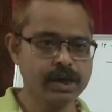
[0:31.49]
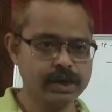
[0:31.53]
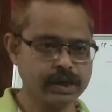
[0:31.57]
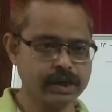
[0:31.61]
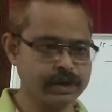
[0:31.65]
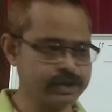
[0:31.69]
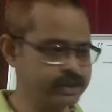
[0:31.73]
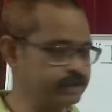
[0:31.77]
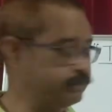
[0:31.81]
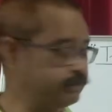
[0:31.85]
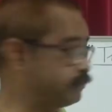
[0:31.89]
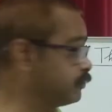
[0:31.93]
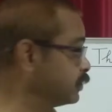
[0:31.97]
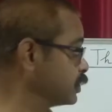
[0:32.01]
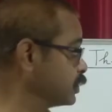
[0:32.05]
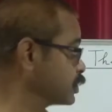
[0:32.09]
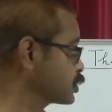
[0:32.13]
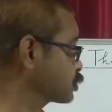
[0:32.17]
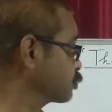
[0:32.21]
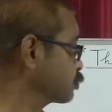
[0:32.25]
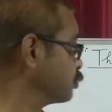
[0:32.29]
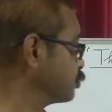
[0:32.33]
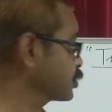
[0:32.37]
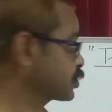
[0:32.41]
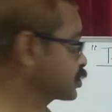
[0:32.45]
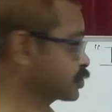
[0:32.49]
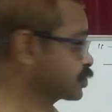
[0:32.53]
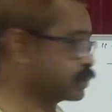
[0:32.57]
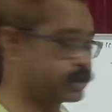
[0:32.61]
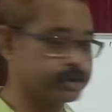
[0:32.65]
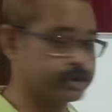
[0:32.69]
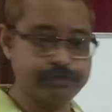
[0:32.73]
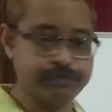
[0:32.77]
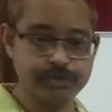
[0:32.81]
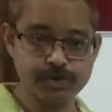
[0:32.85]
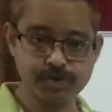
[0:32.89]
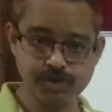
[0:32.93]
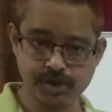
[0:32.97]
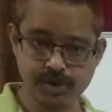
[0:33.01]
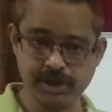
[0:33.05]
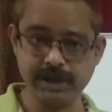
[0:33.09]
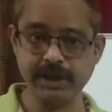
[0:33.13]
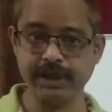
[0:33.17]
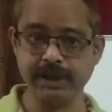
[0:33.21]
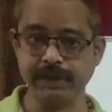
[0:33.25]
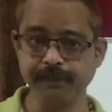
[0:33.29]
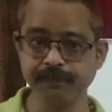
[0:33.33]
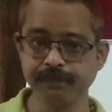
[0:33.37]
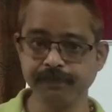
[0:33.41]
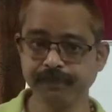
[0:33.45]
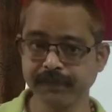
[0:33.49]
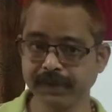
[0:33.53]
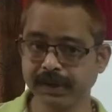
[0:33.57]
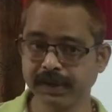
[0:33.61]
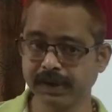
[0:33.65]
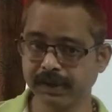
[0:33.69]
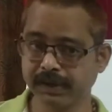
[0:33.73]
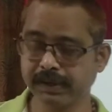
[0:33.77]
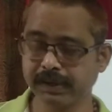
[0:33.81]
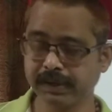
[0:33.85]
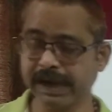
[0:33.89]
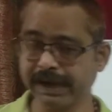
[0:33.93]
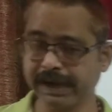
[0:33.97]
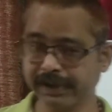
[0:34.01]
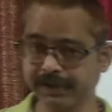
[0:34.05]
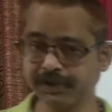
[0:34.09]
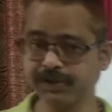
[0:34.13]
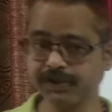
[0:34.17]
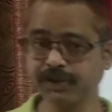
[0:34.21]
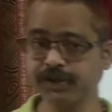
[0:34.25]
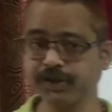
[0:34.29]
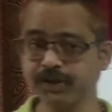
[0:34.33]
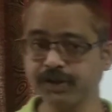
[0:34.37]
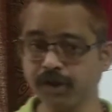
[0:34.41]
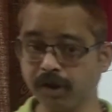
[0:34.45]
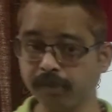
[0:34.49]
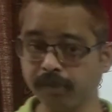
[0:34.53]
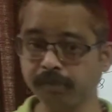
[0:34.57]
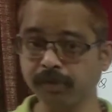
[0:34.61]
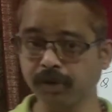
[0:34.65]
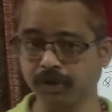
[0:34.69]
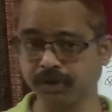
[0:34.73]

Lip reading: Now in the first question, if you see, and that is in your